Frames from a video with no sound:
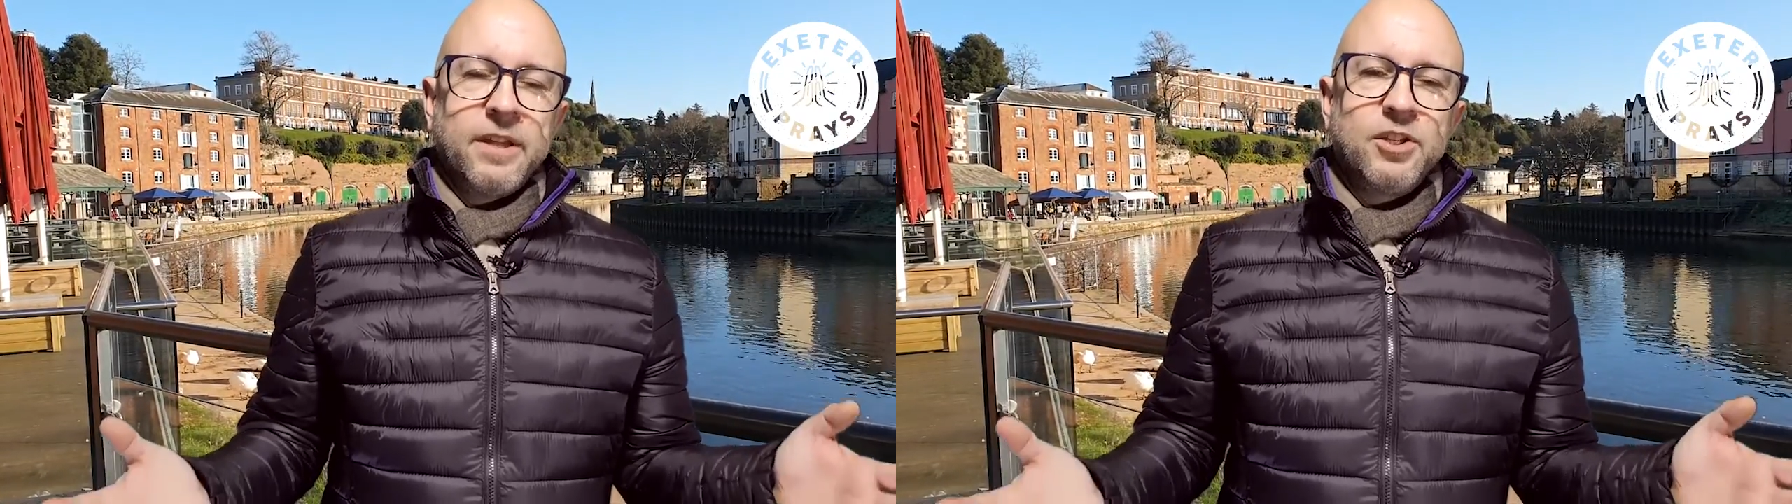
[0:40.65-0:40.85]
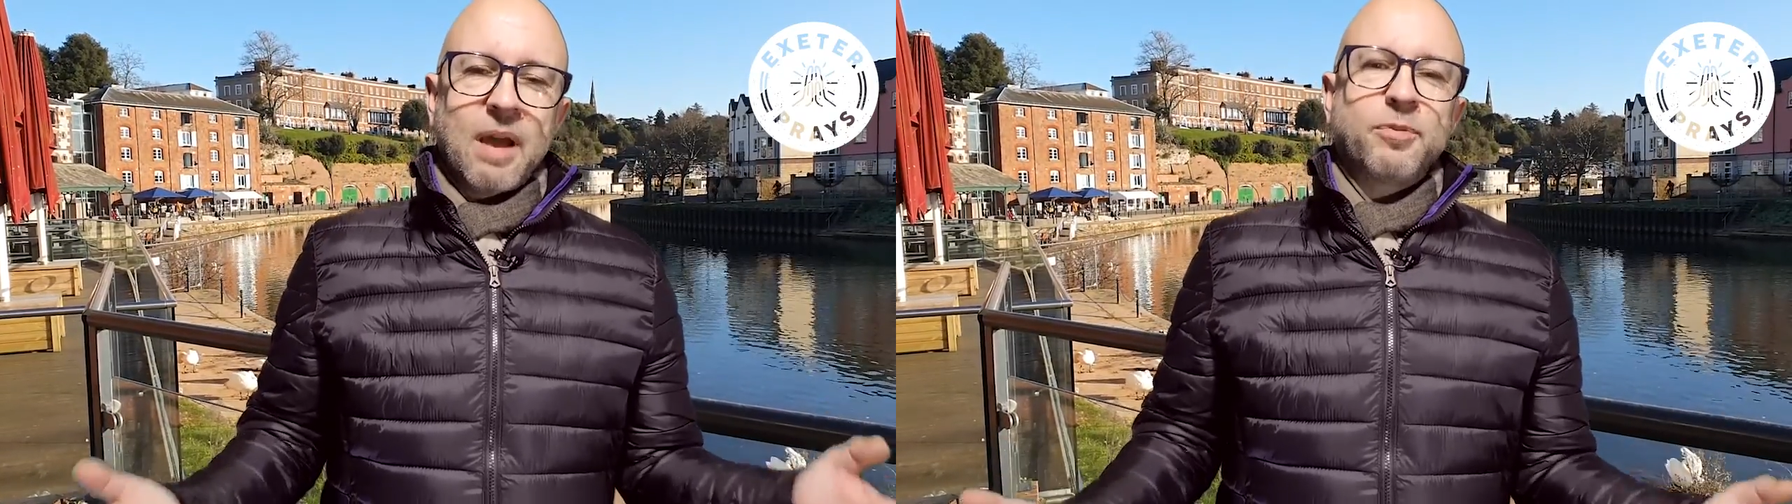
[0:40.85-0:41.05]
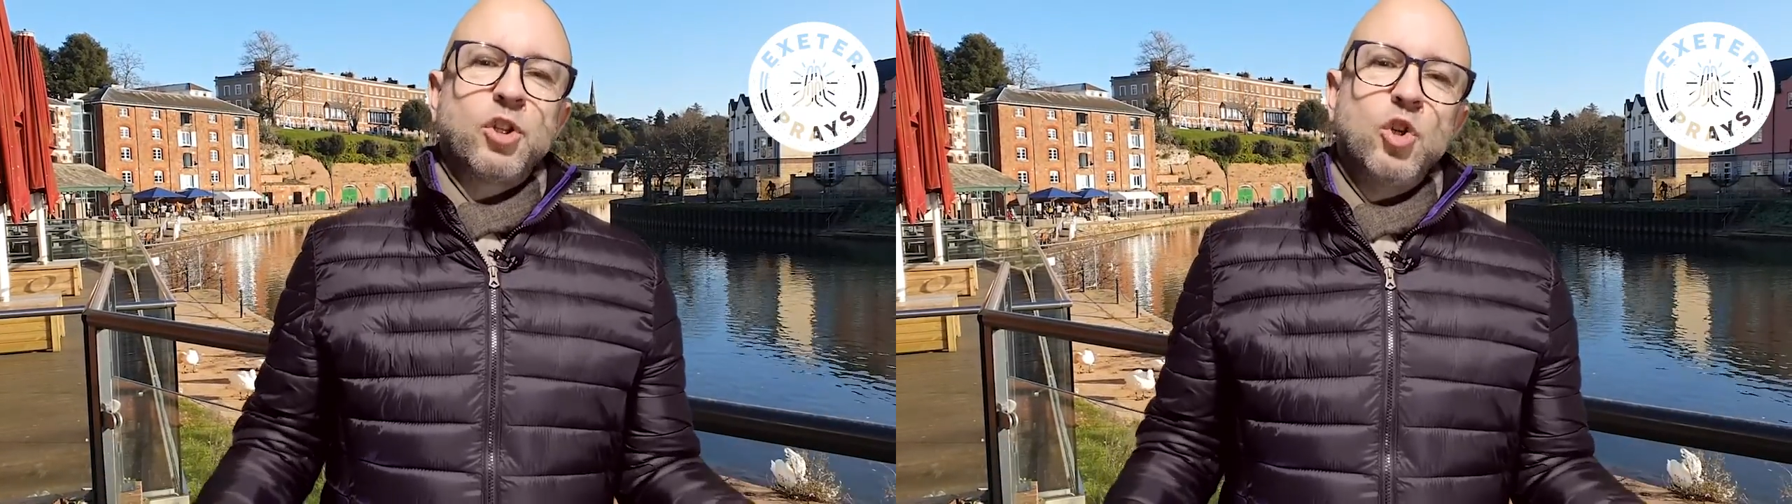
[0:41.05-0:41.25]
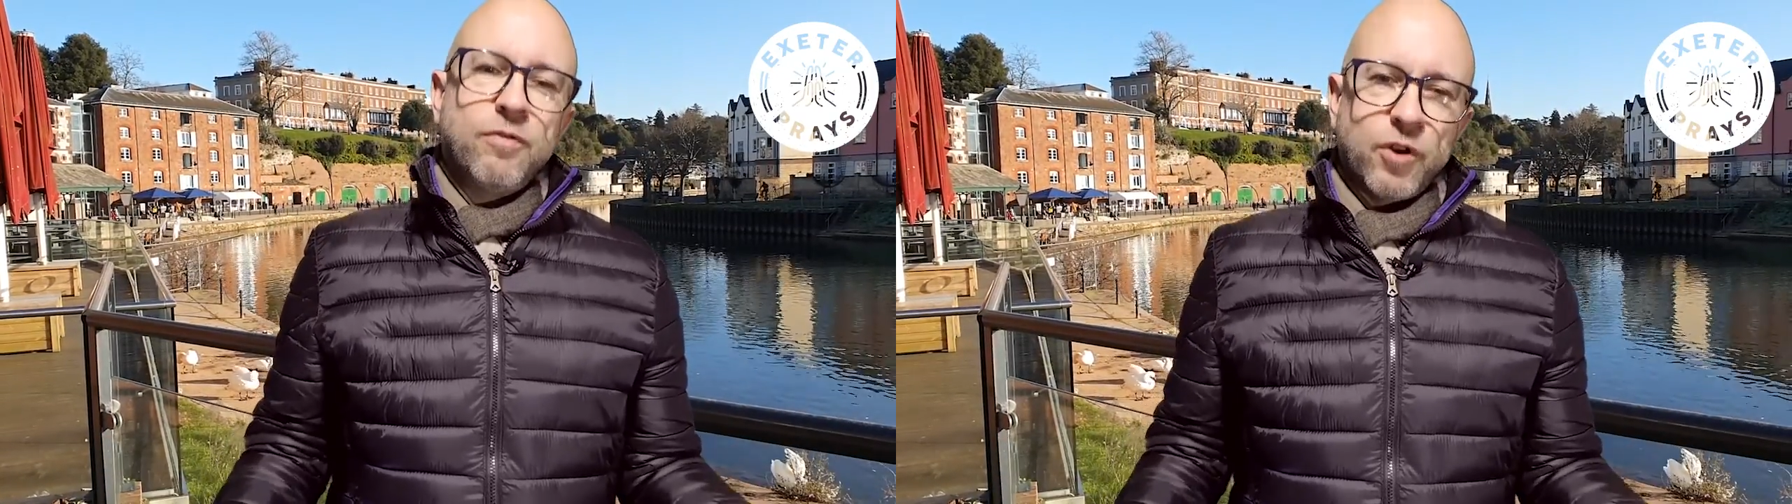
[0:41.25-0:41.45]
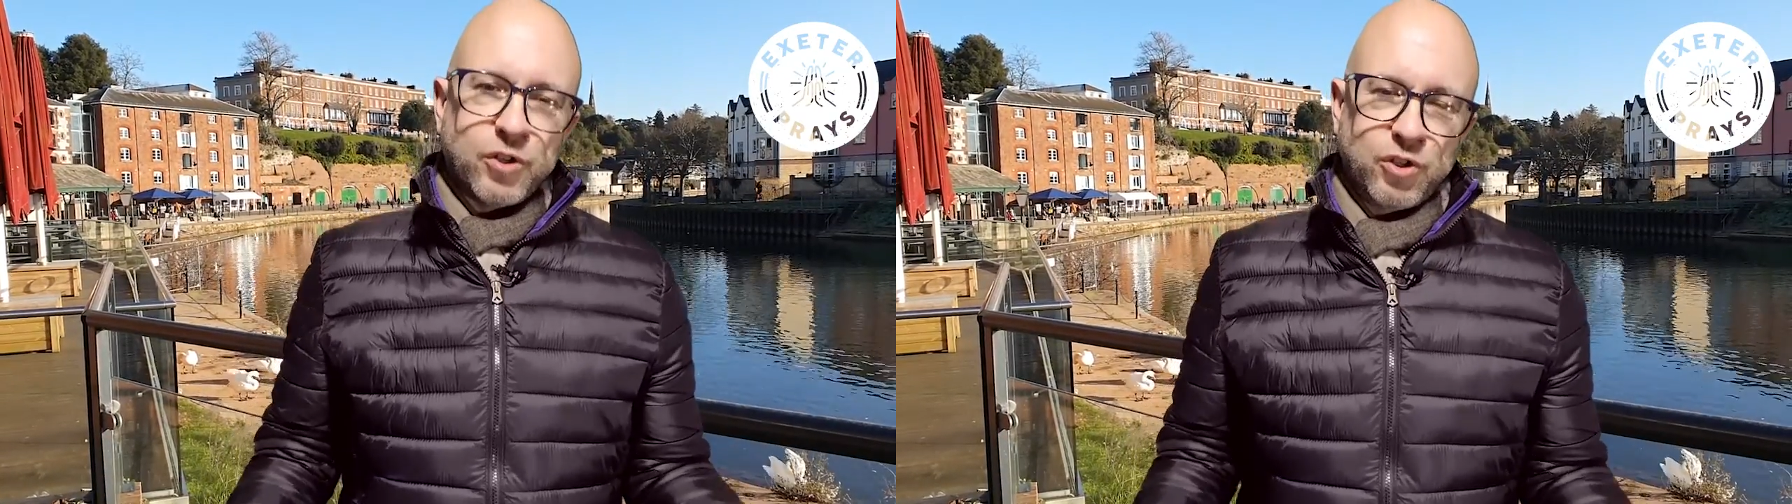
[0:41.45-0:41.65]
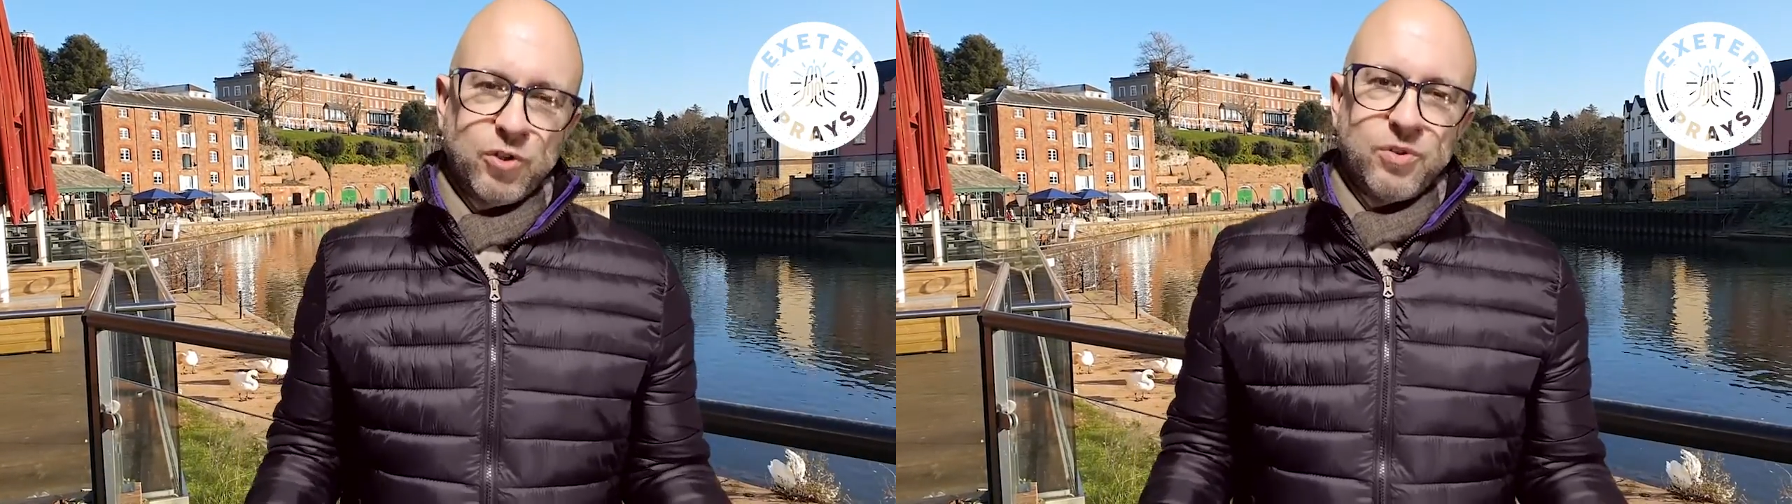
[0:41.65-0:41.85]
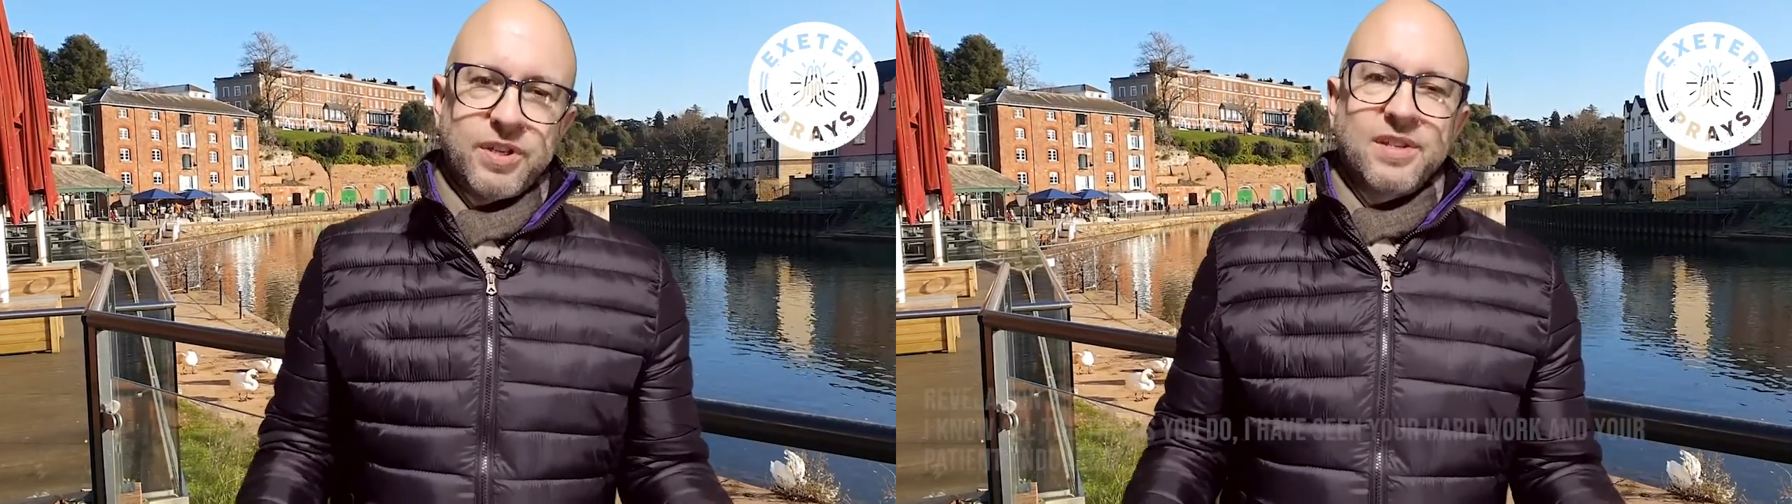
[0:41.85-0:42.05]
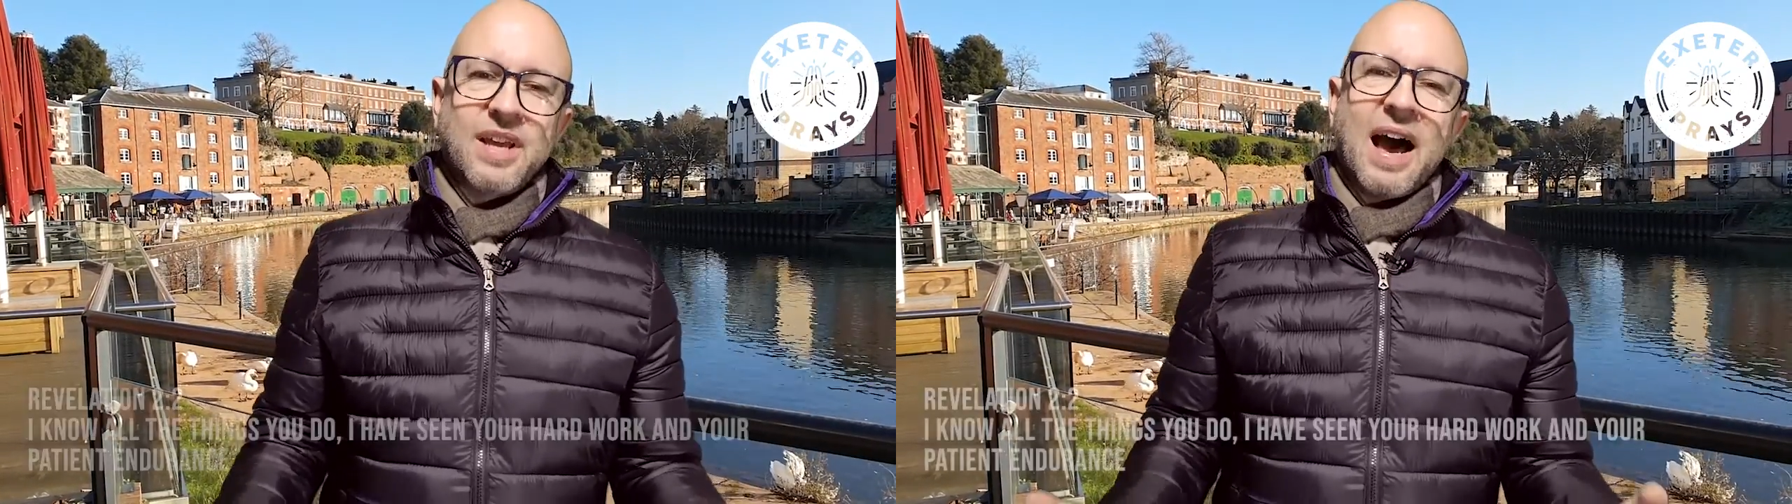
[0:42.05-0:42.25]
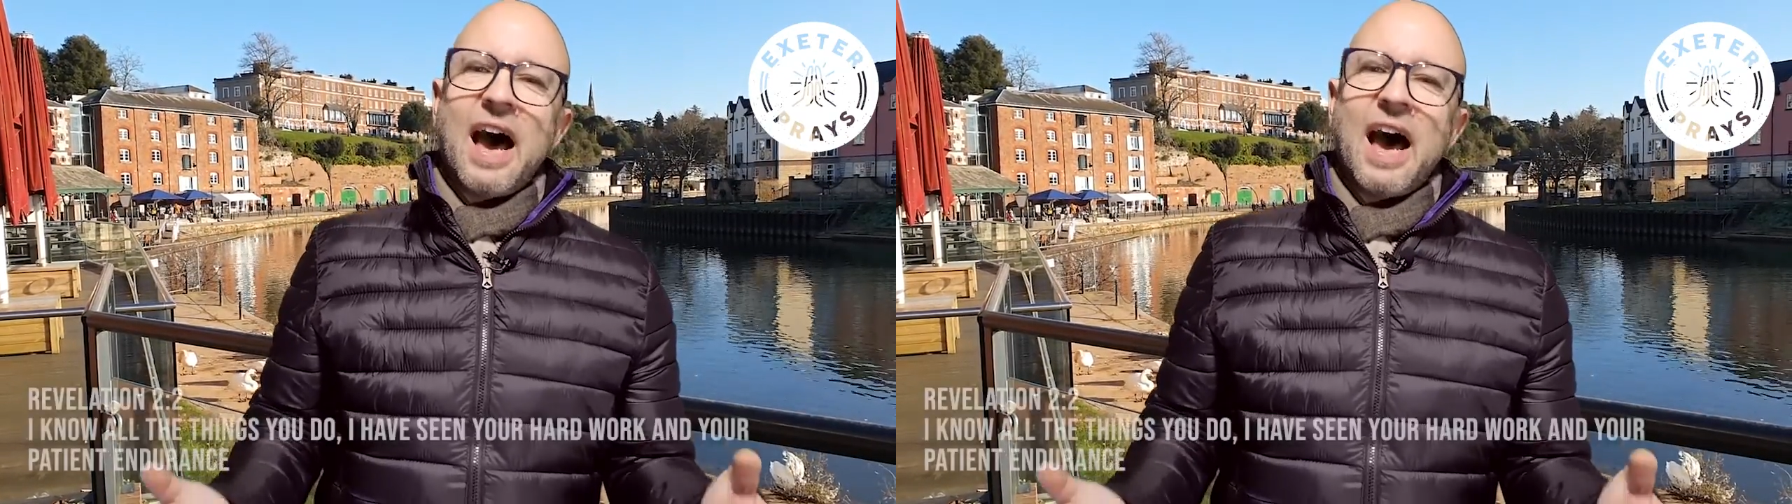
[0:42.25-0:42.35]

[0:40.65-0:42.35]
Chapter 2, verse 2 says,